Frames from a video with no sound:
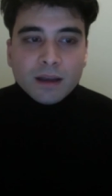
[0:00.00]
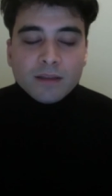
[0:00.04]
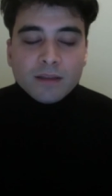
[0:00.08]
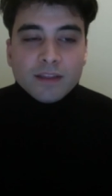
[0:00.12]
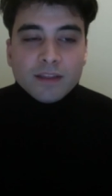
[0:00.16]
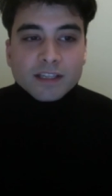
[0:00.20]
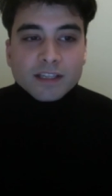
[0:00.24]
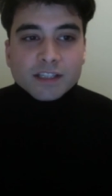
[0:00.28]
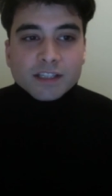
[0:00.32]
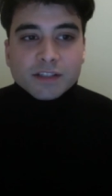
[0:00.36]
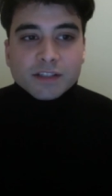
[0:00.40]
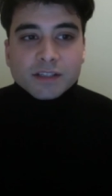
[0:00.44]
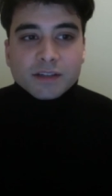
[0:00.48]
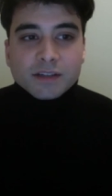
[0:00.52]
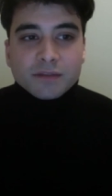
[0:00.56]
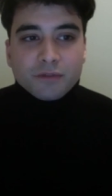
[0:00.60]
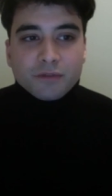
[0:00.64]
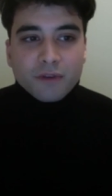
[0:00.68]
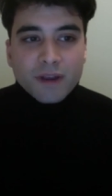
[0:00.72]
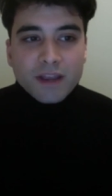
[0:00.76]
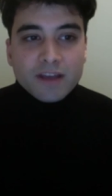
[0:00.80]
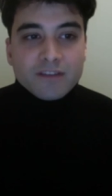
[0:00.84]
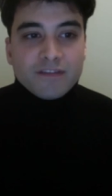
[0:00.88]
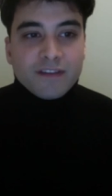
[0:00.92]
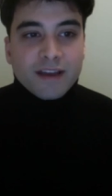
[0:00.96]
This
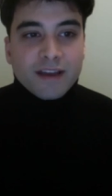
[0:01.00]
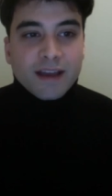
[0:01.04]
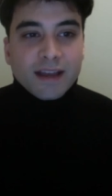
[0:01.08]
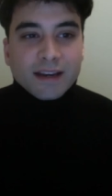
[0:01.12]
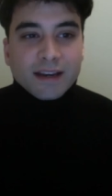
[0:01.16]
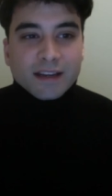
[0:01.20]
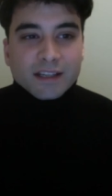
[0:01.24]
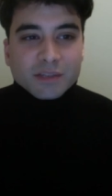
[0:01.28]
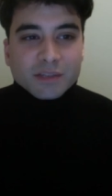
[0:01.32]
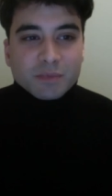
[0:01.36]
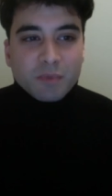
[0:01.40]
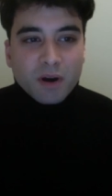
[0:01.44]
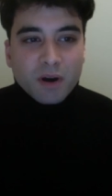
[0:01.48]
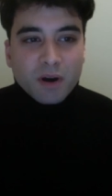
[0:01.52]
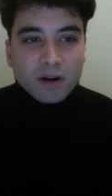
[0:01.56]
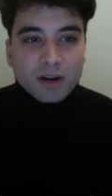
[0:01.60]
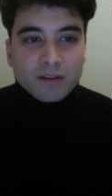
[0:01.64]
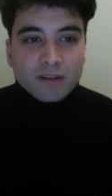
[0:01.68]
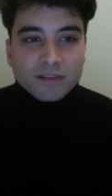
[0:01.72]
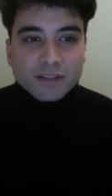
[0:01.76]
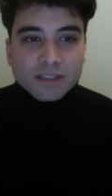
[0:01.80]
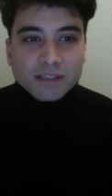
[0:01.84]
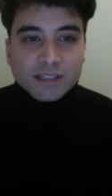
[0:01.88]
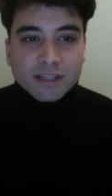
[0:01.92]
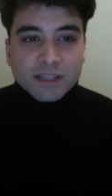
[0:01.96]
free event is part
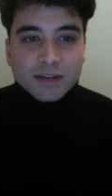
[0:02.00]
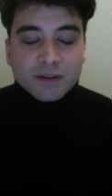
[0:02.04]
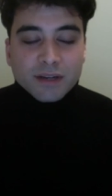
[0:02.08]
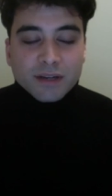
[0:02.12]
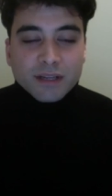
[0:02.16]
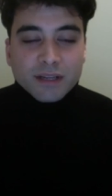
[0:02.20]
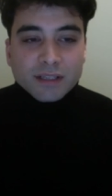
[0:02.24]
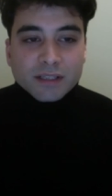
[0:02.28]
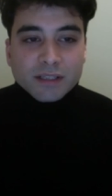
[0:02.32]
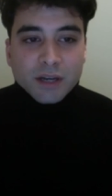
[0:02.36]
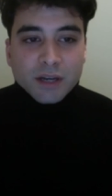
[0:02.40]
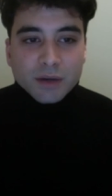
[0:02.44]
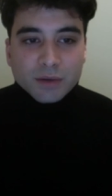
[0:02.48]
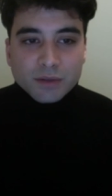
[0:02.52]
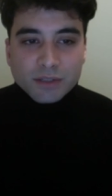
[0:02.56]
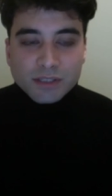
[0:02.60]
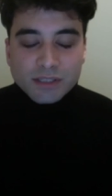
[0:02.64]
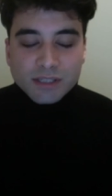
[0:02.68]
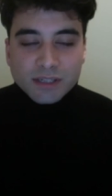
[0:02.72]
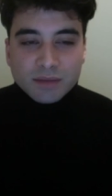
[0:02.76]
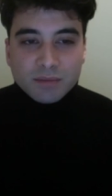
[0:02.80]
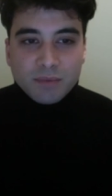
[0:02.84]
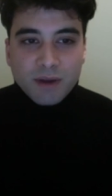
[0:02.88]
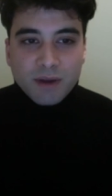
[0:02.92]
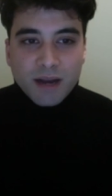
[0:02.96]
of a series
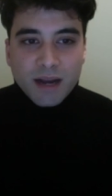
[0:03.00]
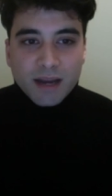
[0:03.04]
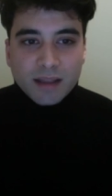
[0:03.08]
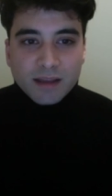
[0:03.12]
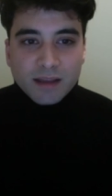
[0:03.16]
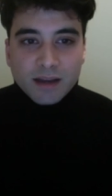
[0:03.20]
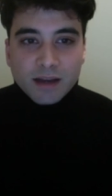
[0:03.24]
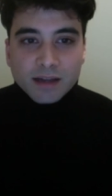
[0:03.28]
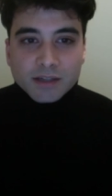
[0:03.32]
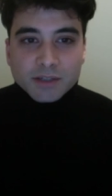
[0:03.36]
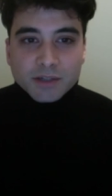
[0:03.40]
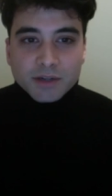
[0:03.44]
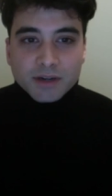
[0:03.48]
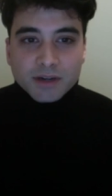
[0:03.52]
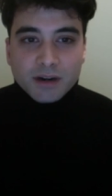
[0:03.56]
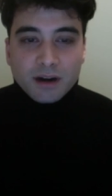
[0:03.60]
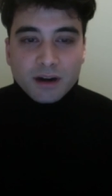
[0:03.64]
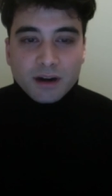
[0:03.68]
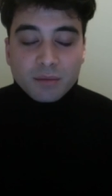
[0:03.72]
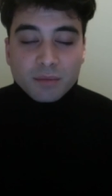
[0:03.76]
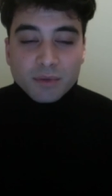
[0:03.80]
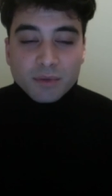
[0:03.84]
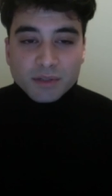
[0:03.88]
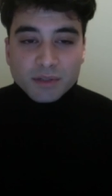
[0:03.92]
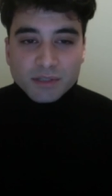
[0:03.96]
hosted by the Hunterdon
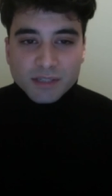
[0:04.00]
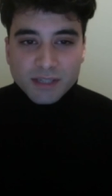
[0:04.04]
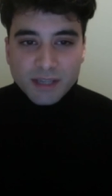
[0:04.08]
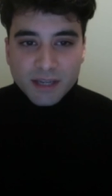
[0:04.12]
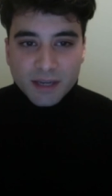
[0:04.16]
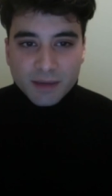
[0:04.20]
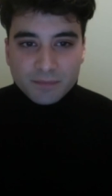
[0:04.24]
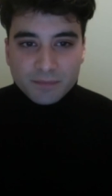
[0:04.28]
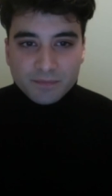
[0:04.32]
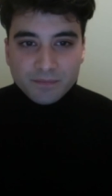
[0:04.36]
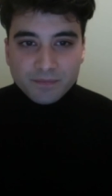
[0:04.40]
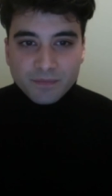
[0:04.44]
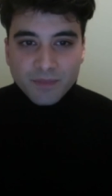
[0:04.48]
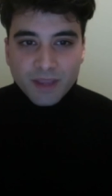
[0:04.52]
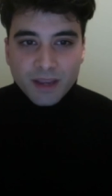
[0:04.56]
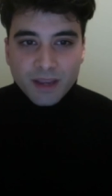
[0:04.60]
Art Museum